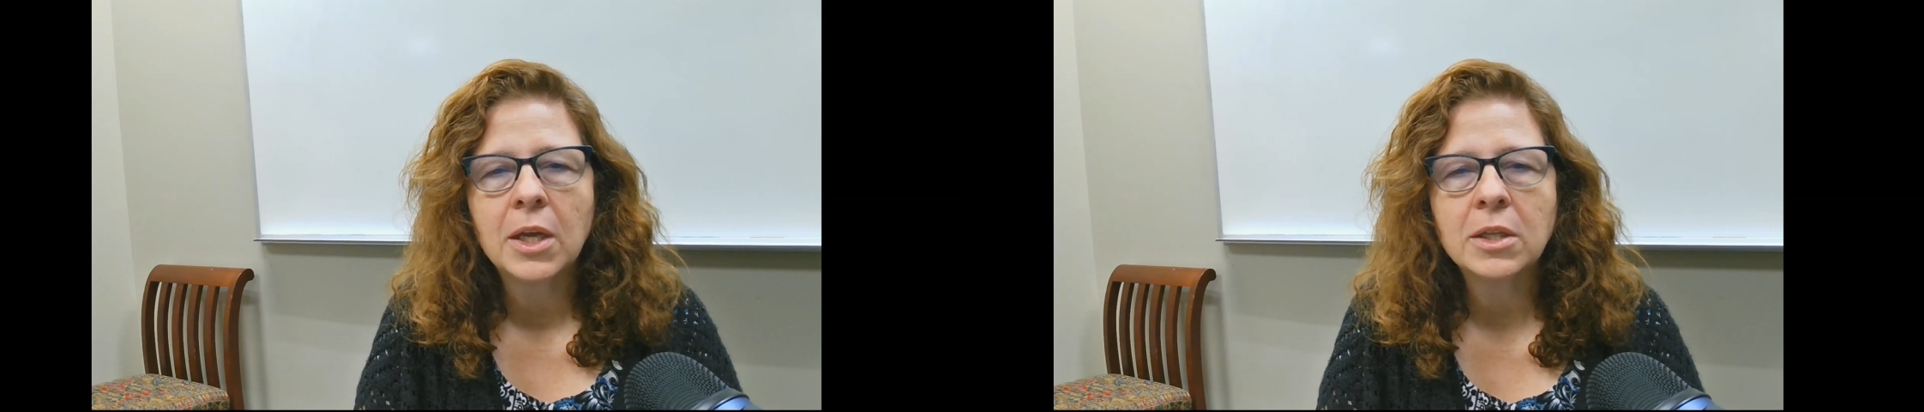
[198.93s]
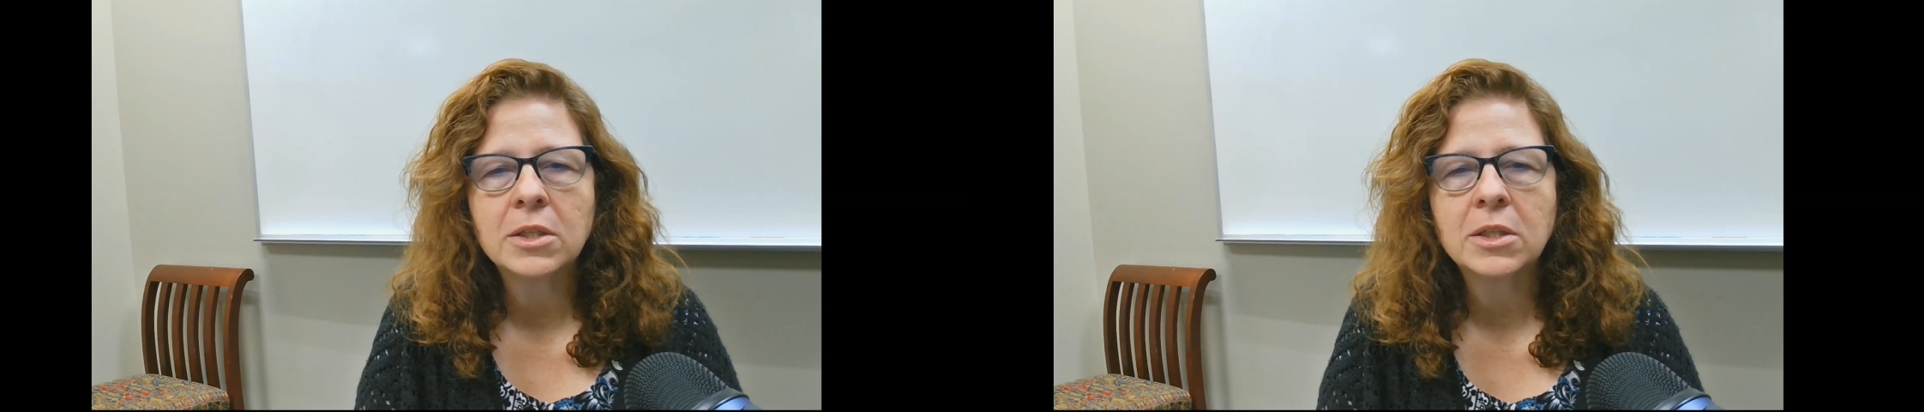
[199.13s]

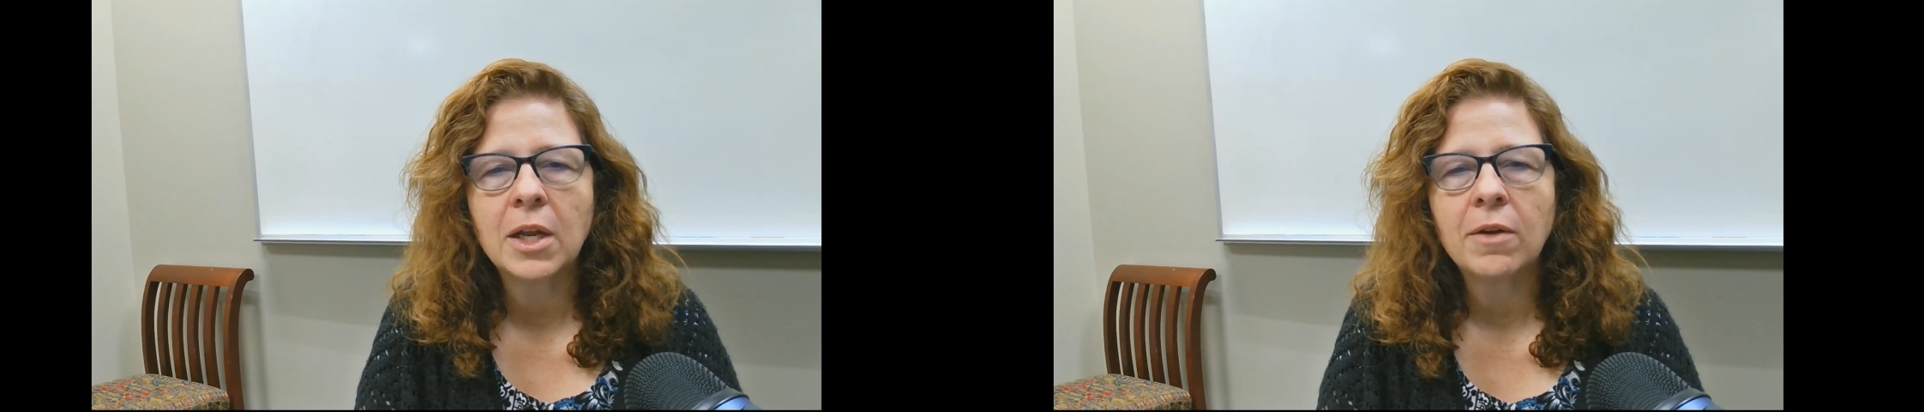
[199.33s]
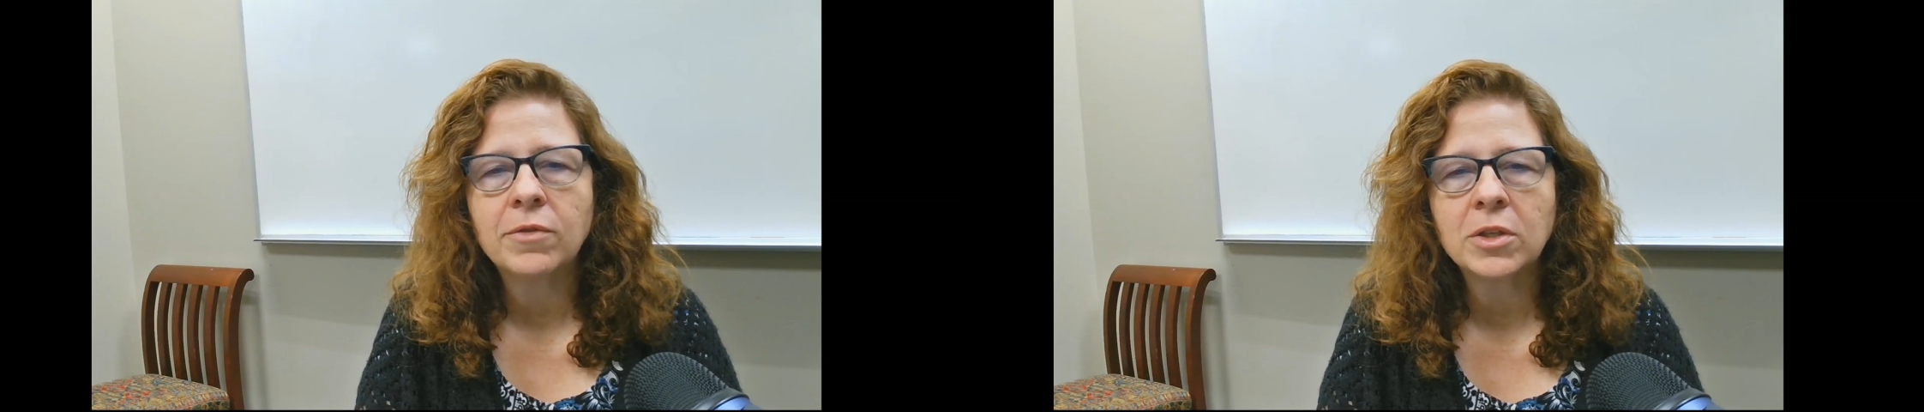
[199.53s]

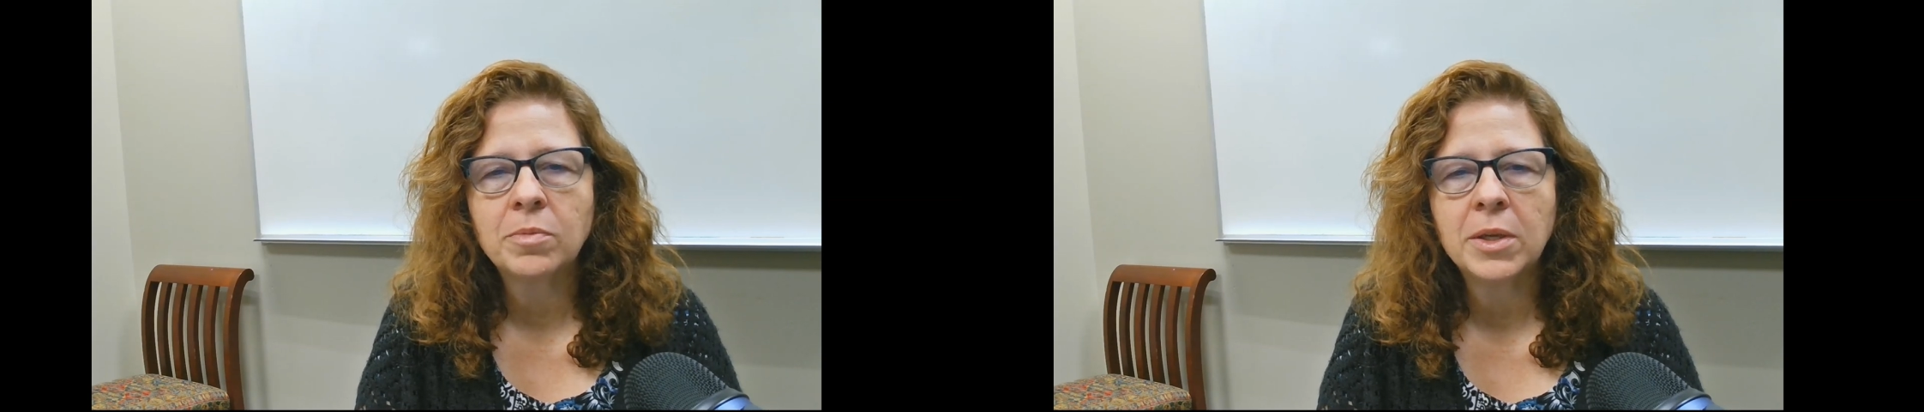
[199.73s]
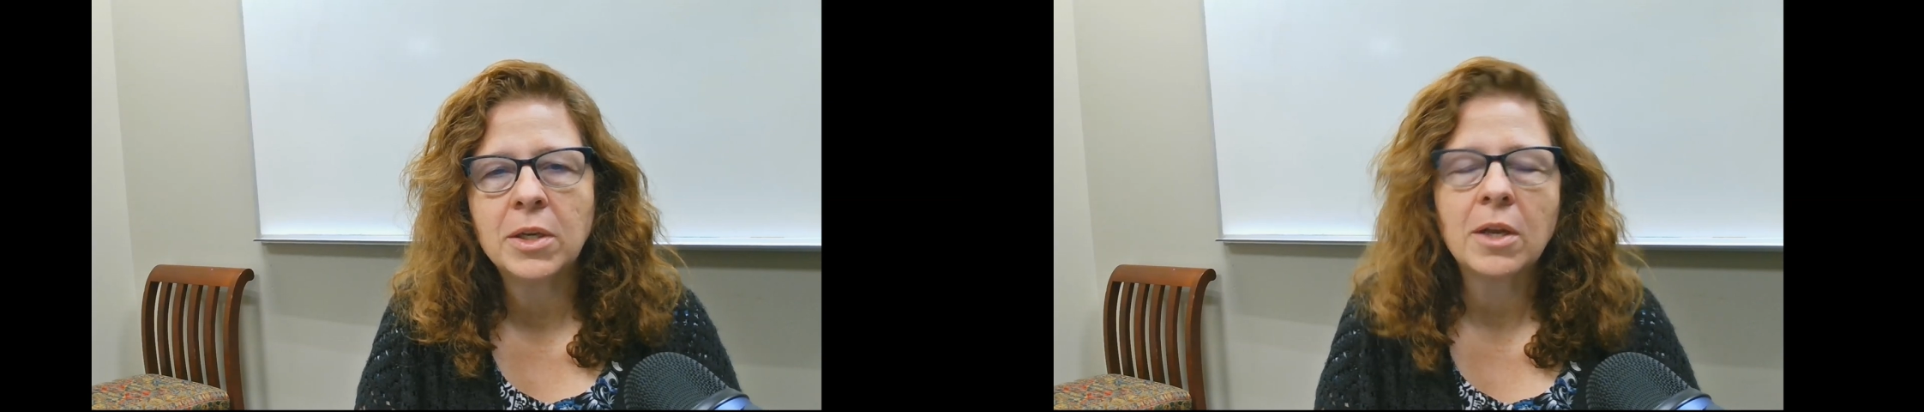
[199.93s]
instead of just
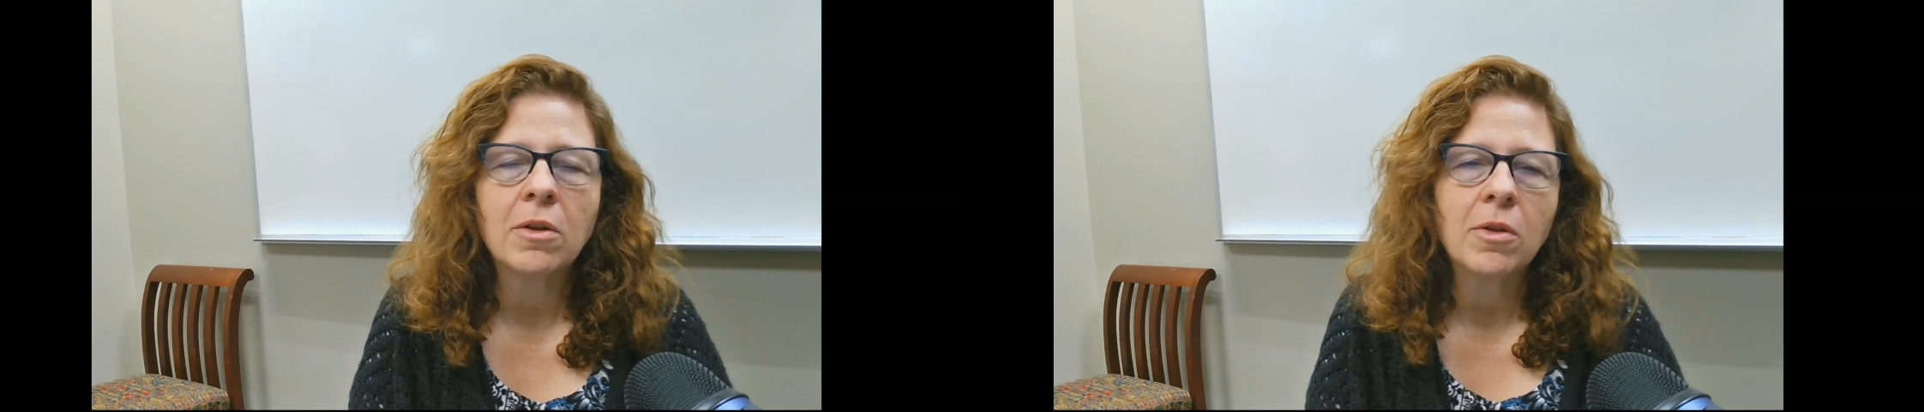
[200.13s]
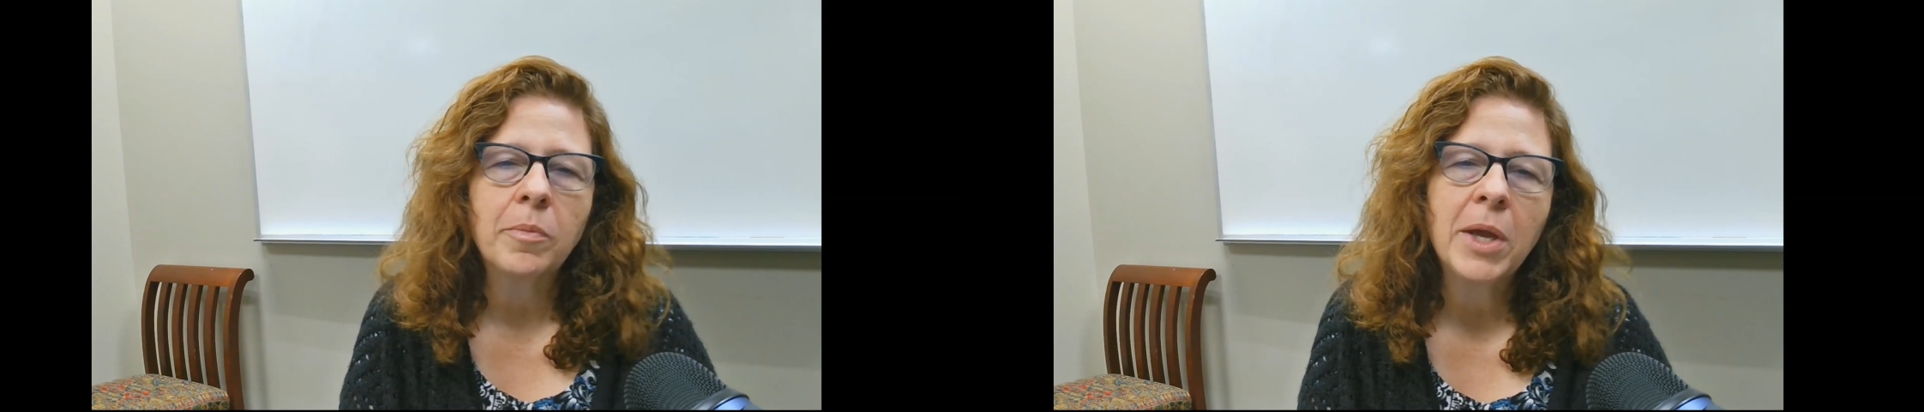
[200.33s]
being done
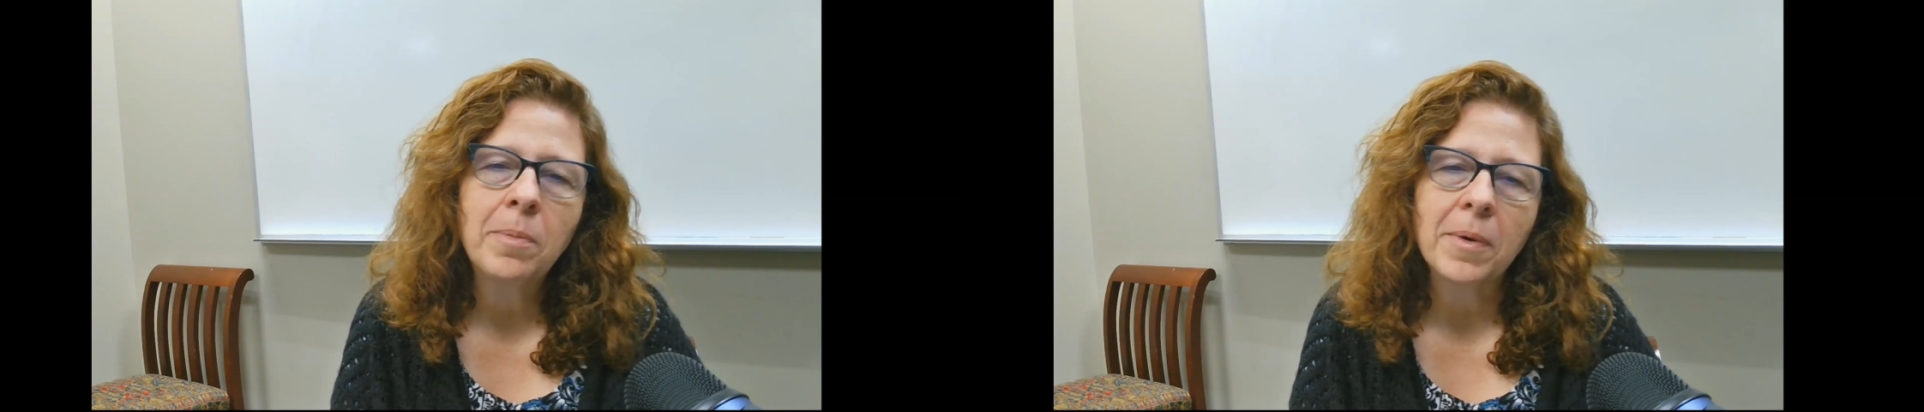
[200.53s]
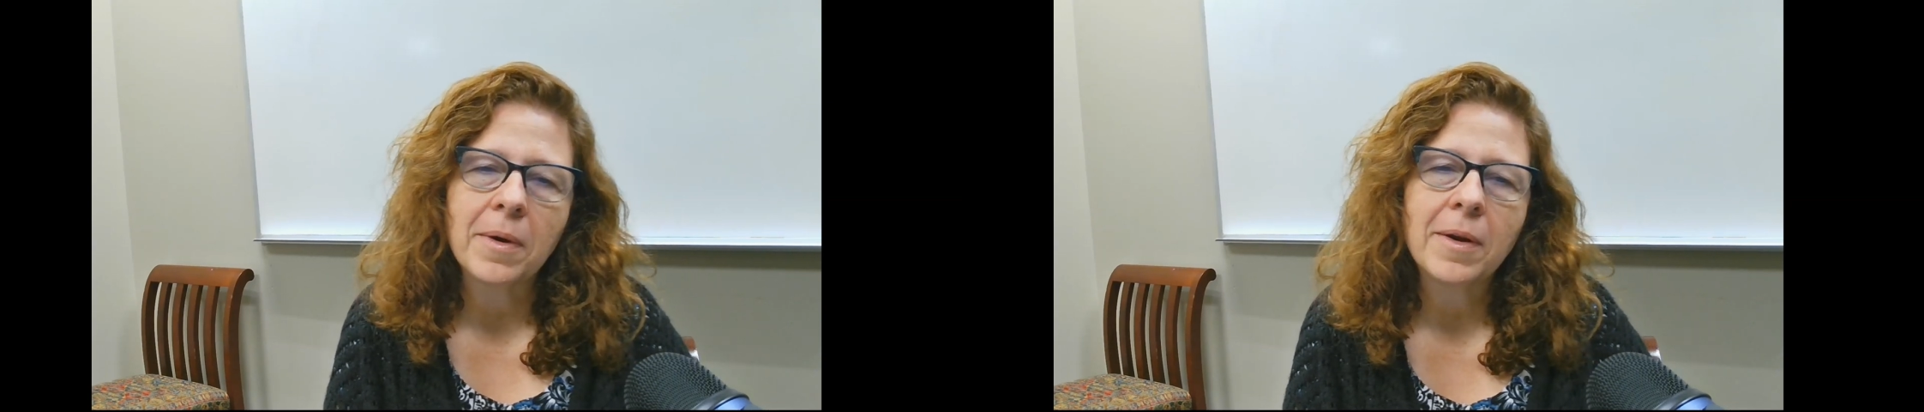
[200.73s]
all on
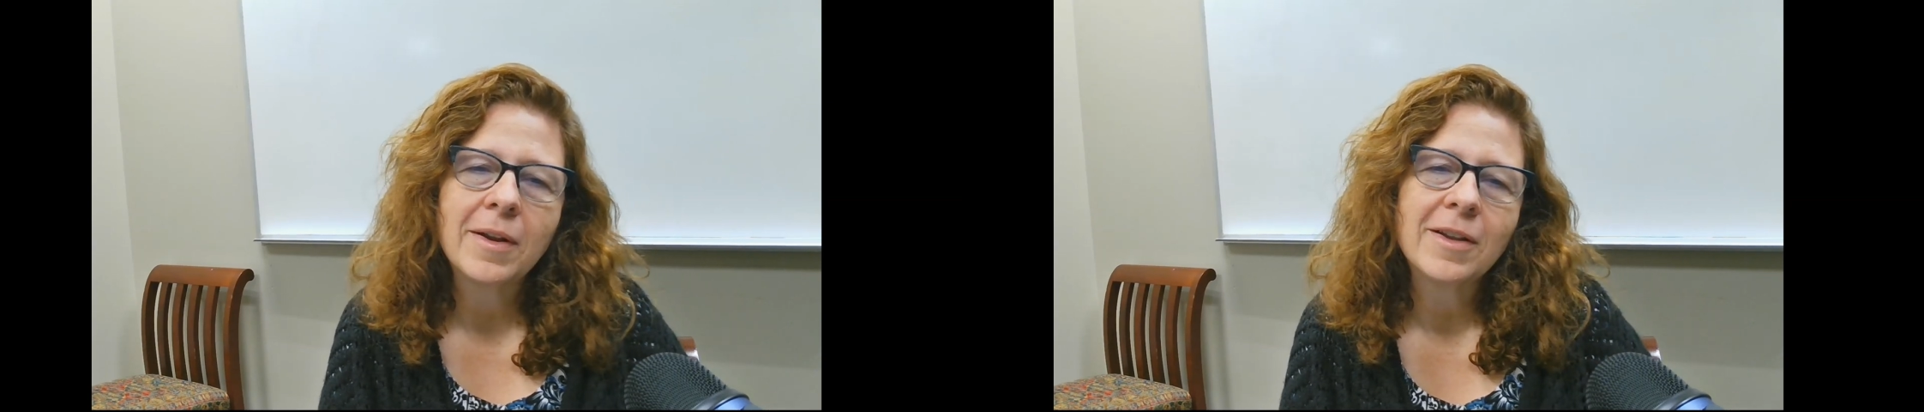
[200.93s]
paper.